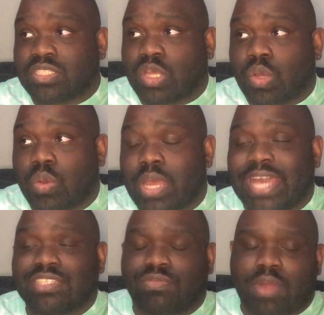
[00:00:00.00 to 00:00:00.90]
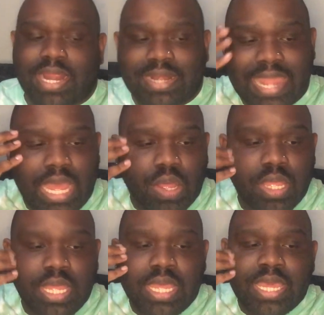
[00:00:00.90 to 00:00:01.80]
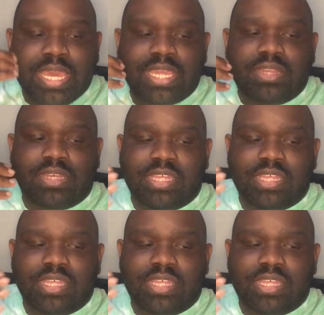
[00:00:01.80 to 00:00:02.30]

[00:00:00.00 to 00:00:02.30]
So as of right now, he